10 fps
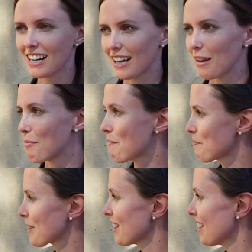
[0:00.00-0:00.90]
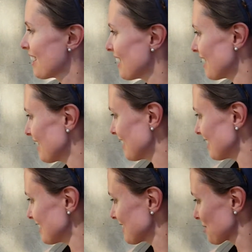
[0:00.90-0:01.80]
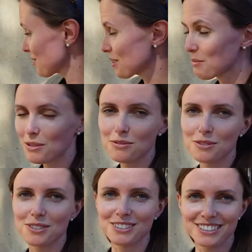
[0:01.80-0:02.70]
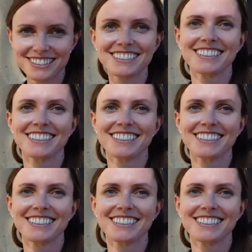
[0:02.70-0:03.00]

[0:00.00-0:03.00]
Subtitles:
time, and it's really beautiful.